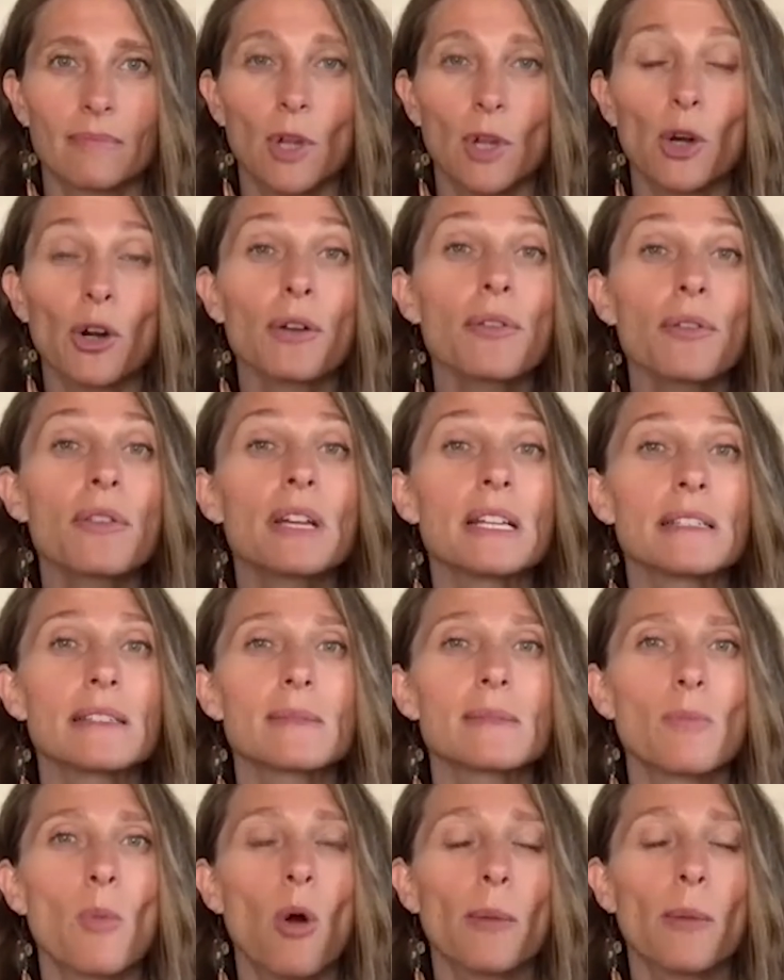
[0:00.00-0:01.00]
Earth
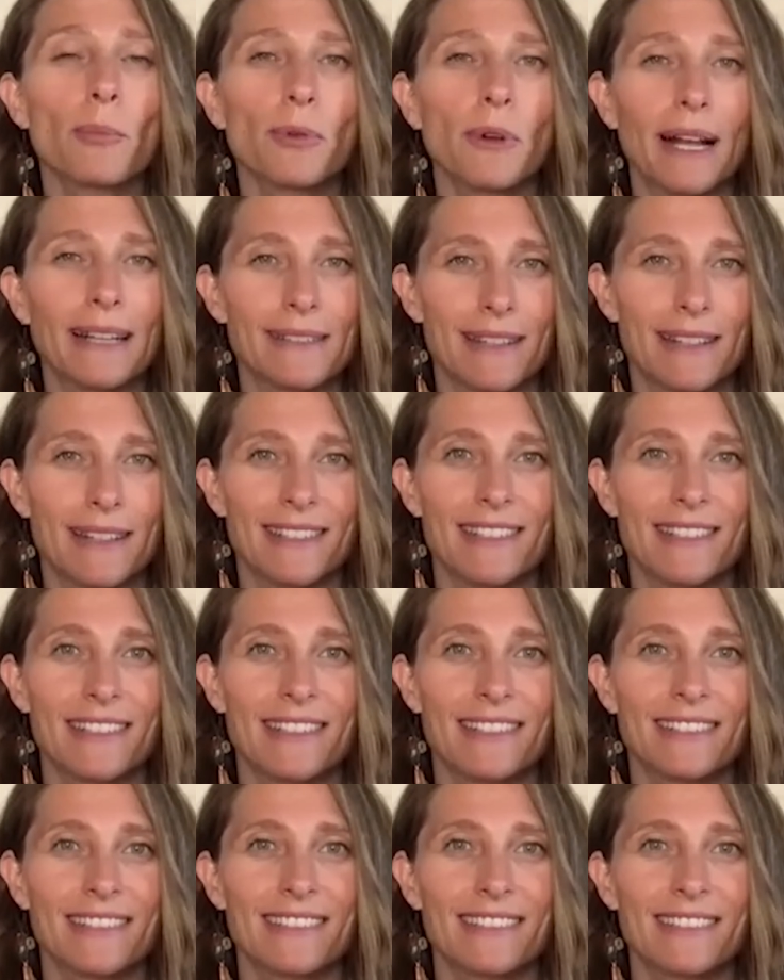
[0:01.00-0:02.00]
is more present
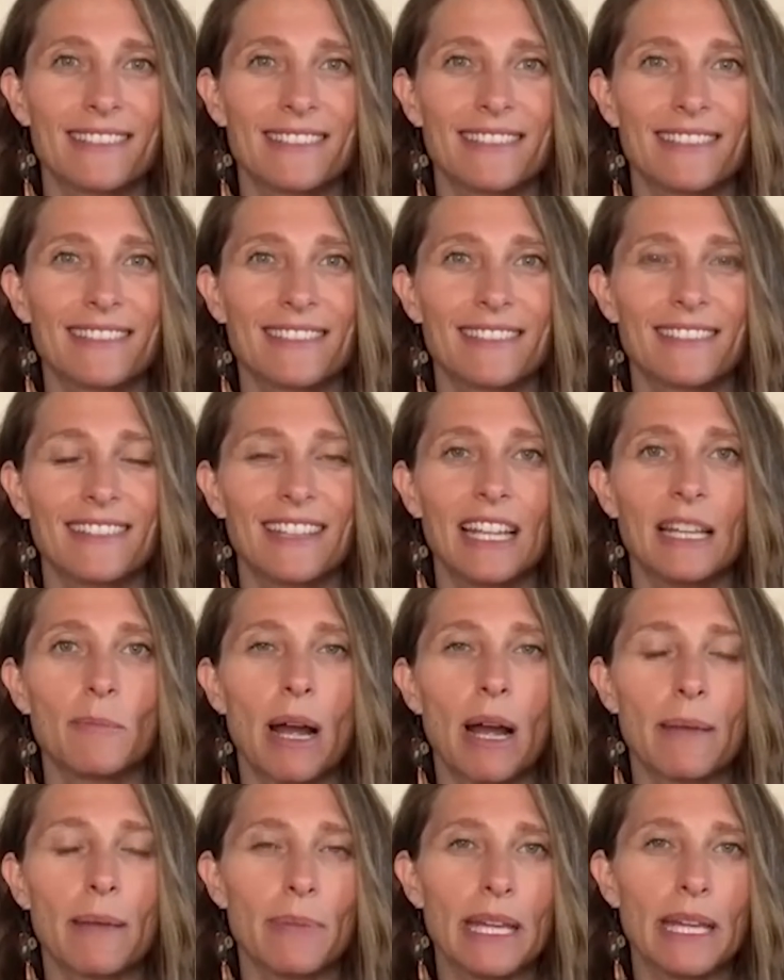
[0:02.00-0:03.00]
in
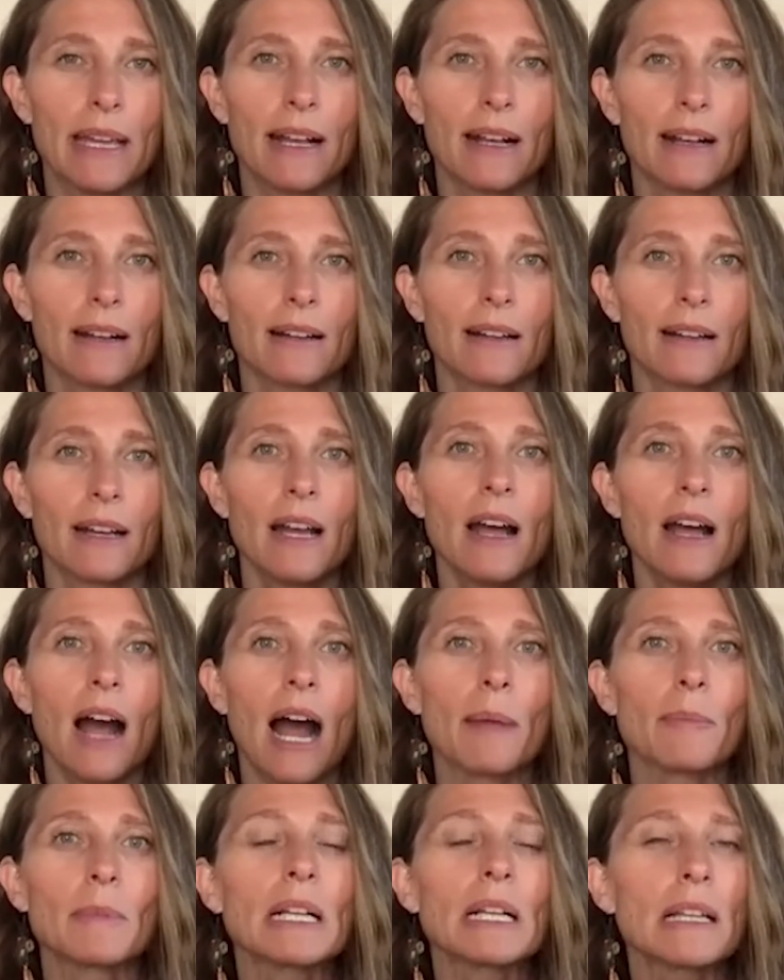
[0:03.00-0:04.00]
my being.
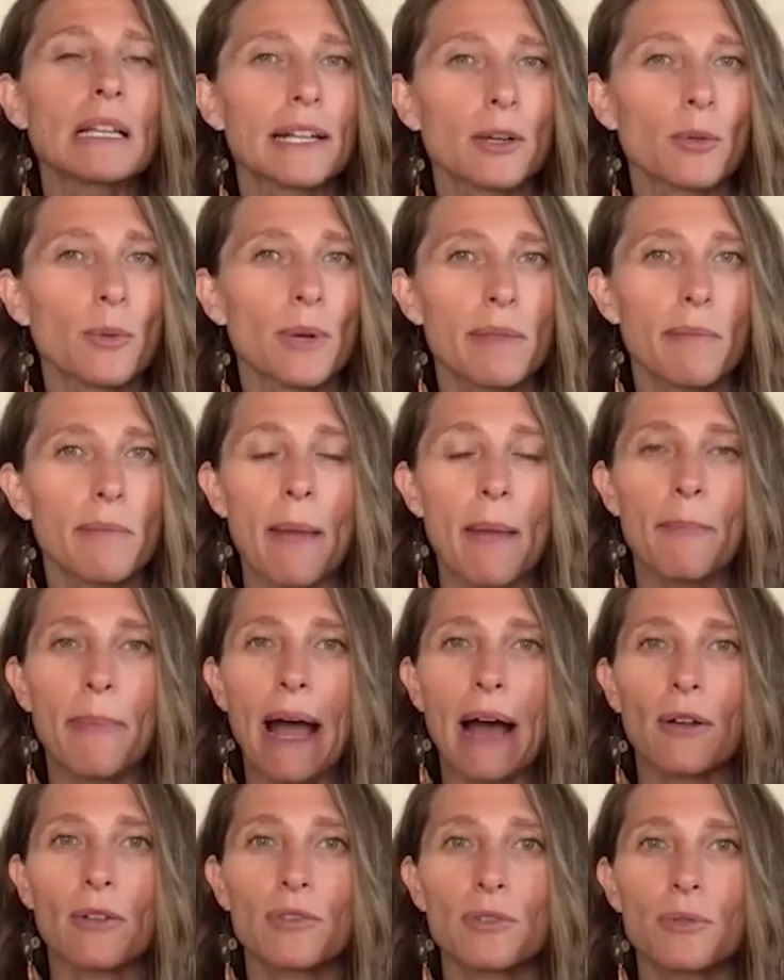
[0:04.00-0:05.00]
I'm clear with my
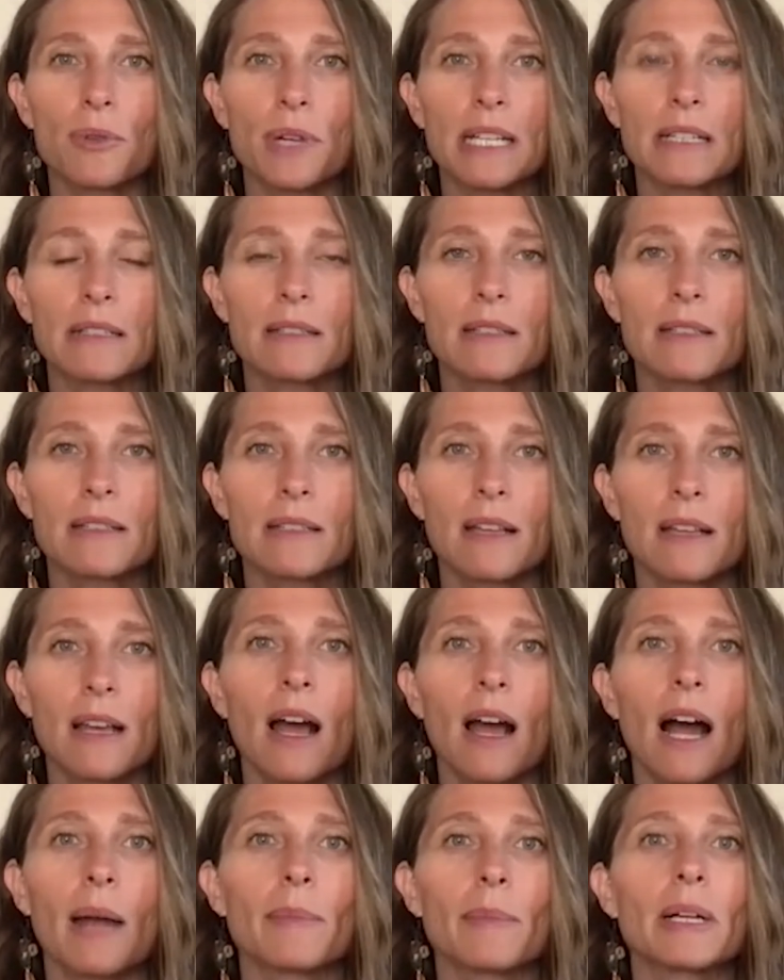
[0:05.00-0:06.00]
boundaries.
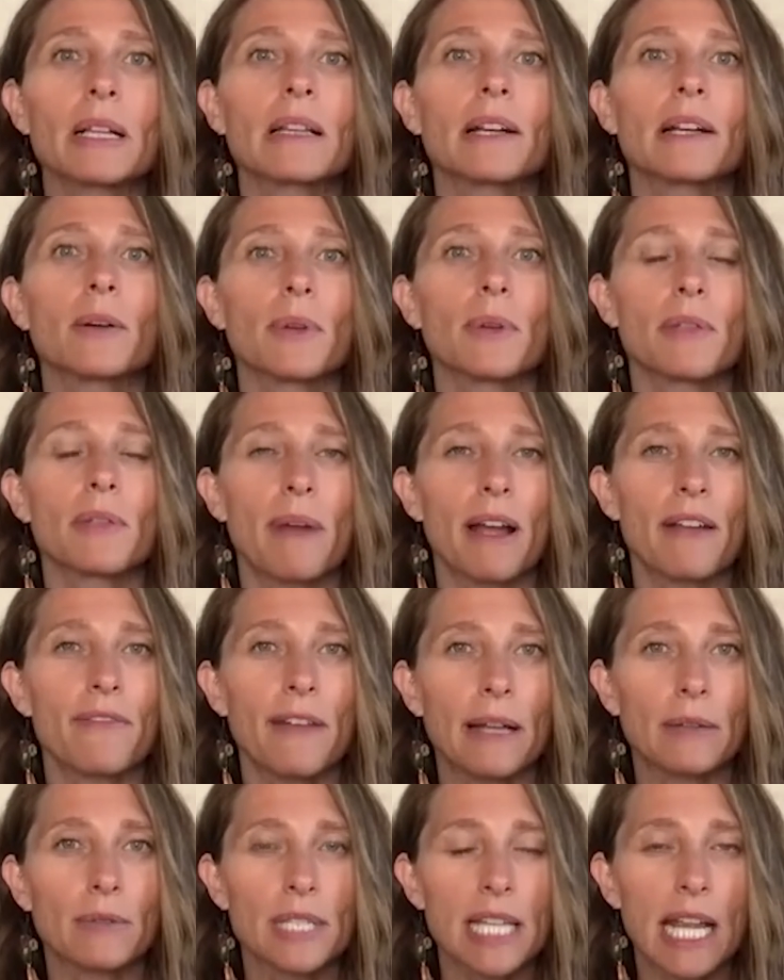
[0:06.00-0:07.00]
I'm clear with my
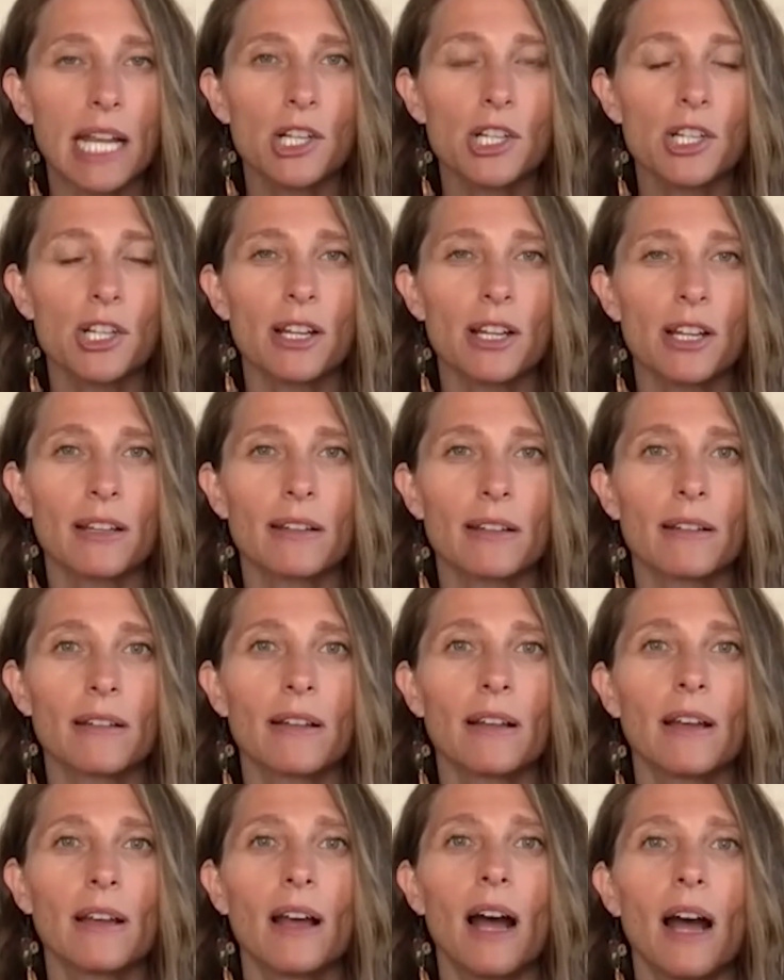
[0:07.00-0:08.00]
foundation.
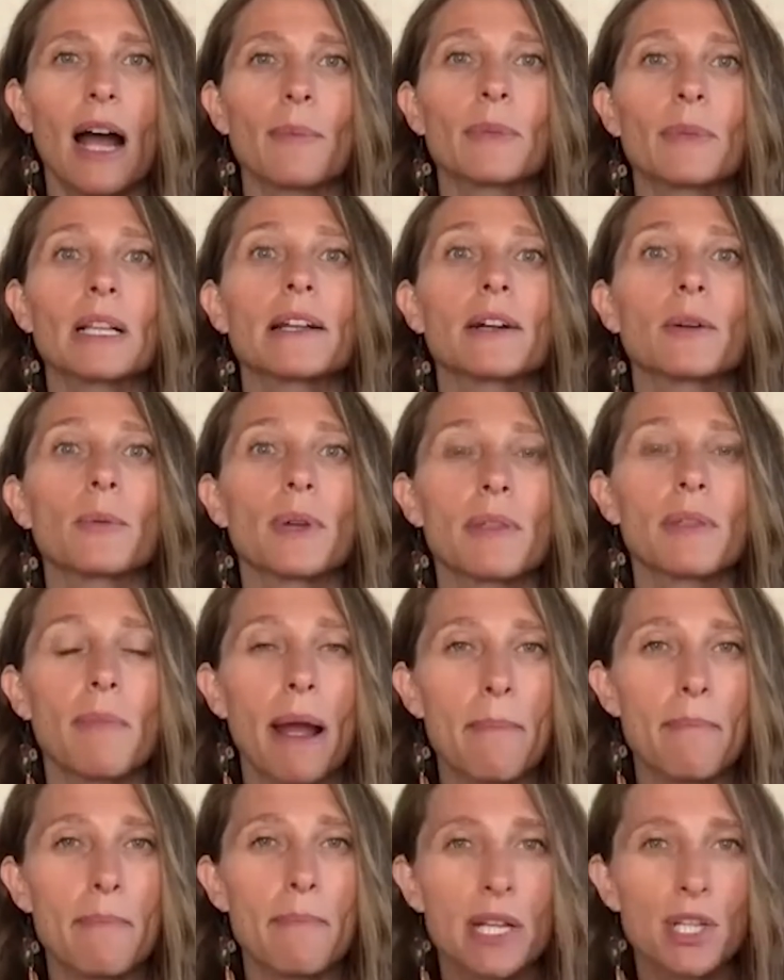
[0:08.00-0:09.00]
I'm clear with
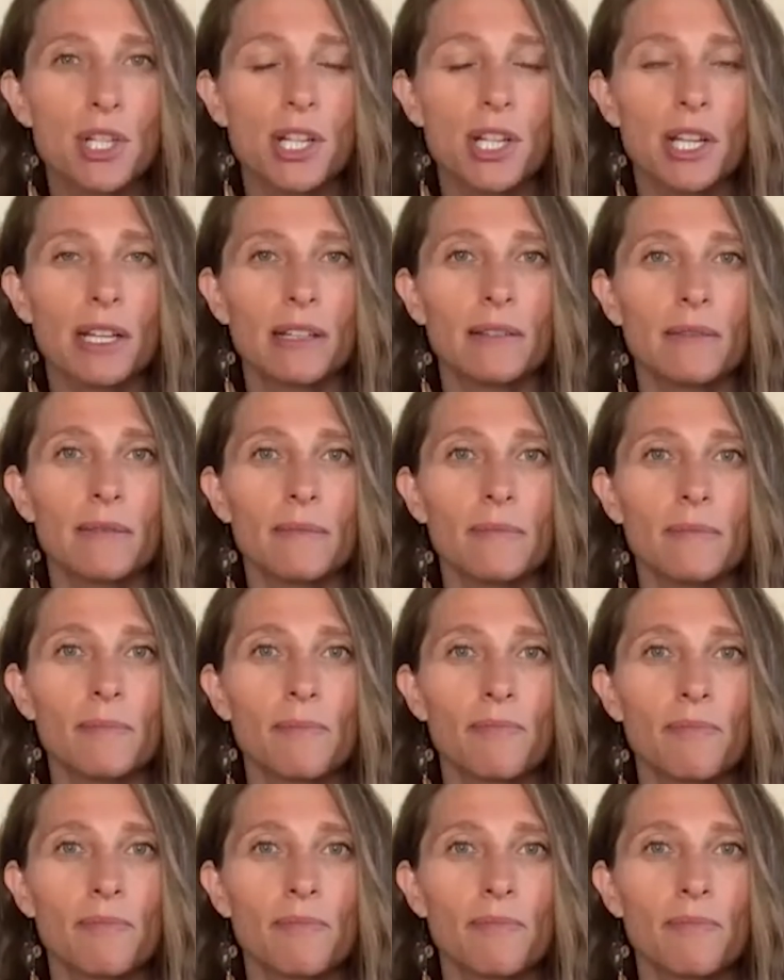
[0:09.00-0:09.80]
my mission.